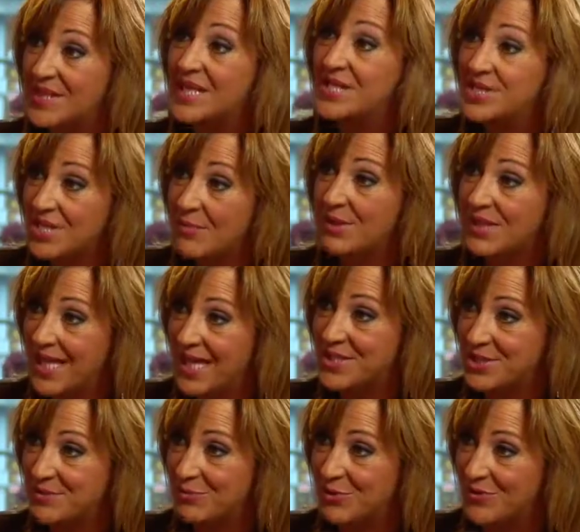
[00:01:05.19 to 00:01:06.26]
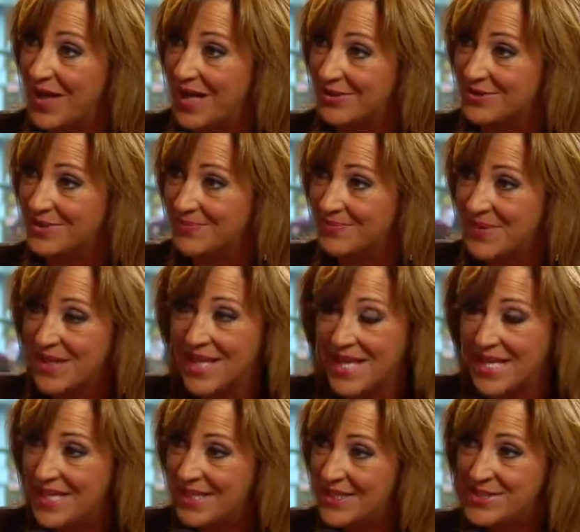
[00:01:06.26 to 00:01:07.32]
The day somebody has to move out
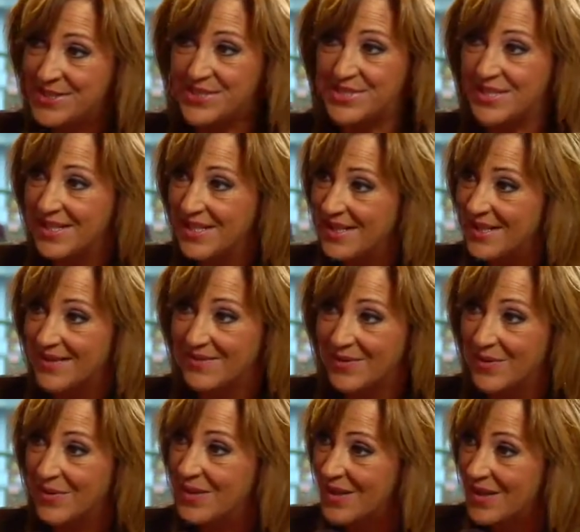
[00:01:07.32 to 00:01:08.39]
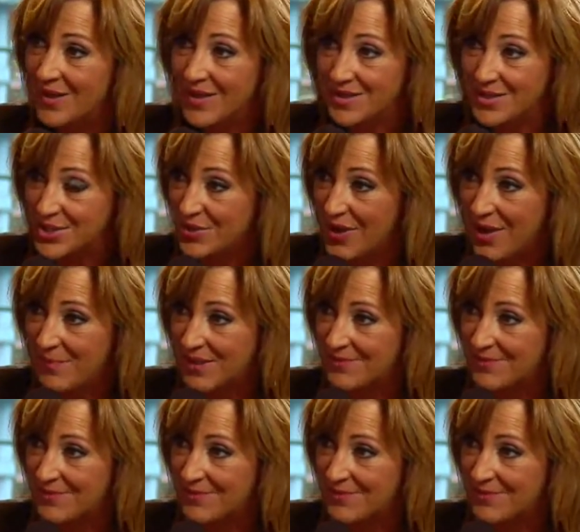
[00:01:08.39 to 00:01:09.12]
is, describe